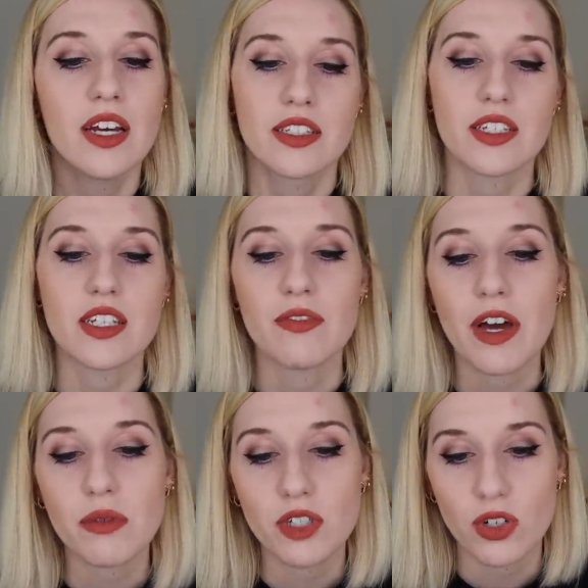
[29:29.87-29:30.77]
says
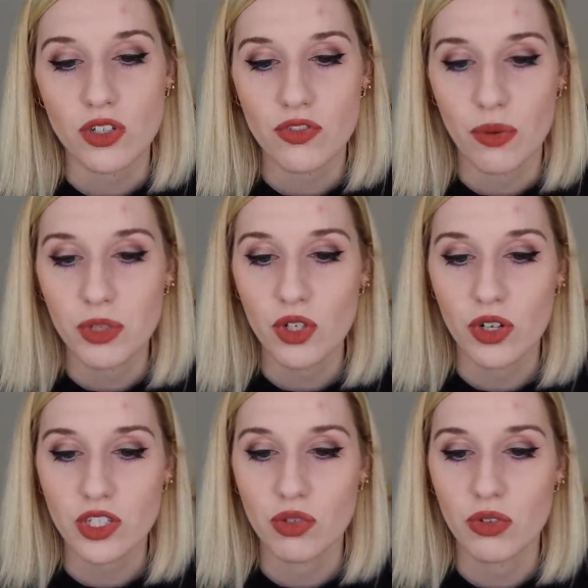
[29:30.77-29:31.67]
Yvette returns from New
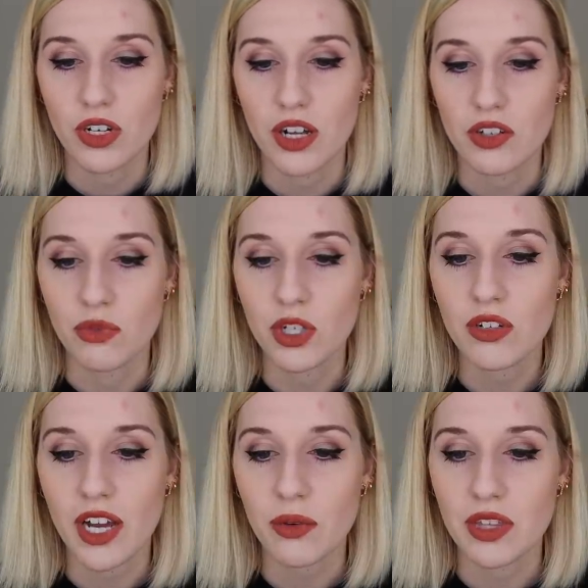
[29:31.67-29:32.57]
York to re
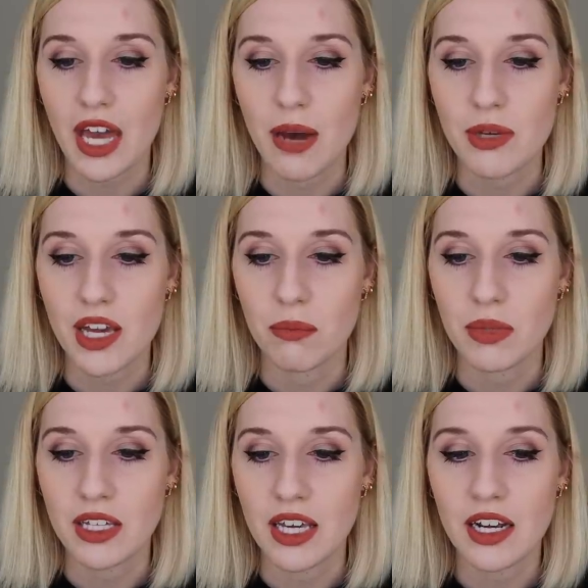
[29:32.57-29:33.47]
reunite with Gabby and
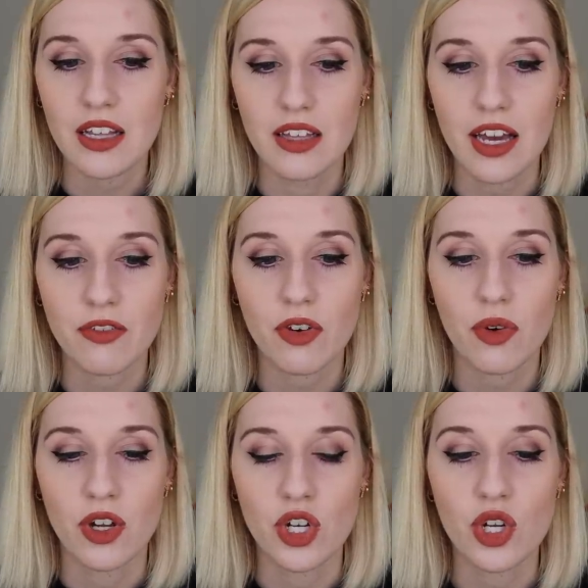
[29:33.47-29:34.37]
begin a life
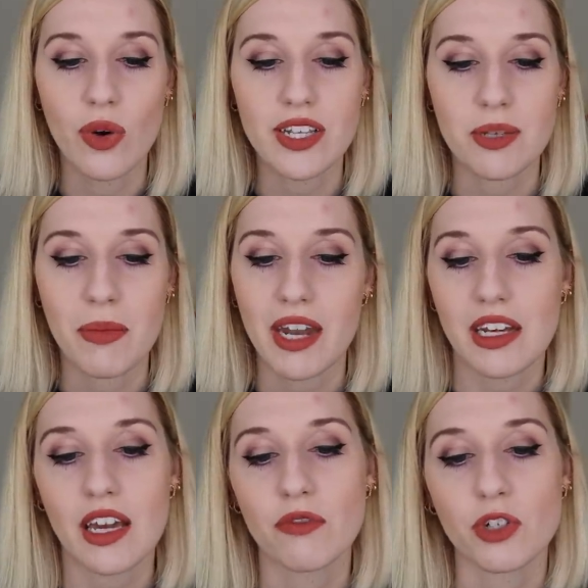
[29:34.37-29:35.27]
anew as a
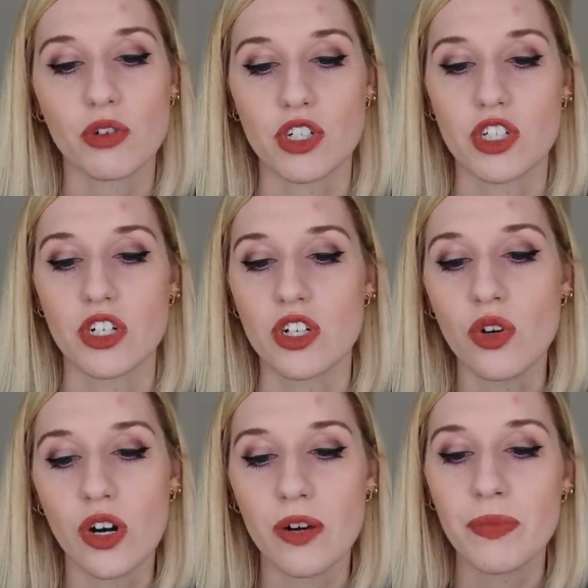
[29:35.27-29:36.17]
mannequin for Christian
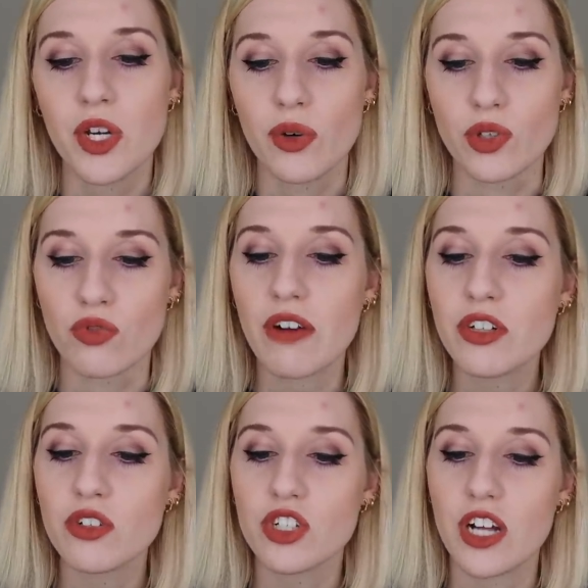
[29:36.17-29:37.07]
Dior, who is
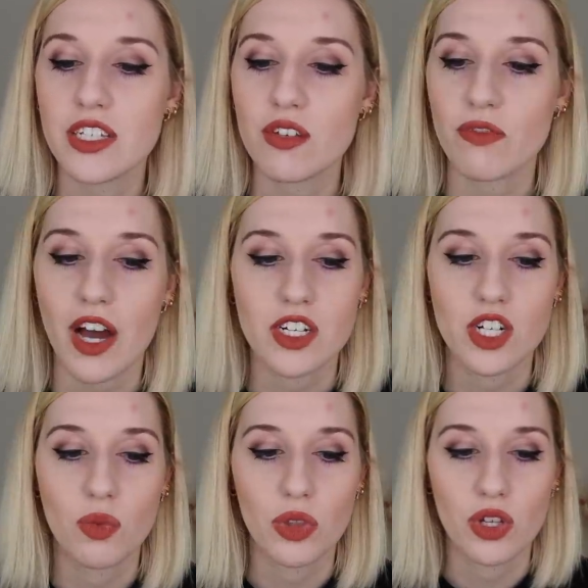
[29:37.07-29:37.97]
revolutionizing
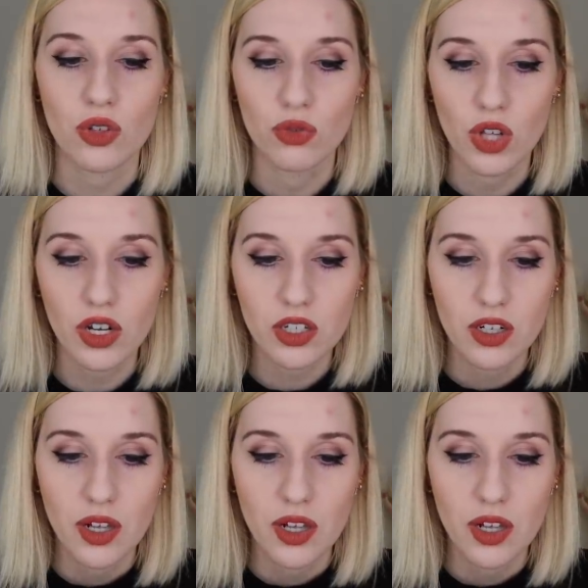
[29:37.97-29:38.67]
fashion with a new look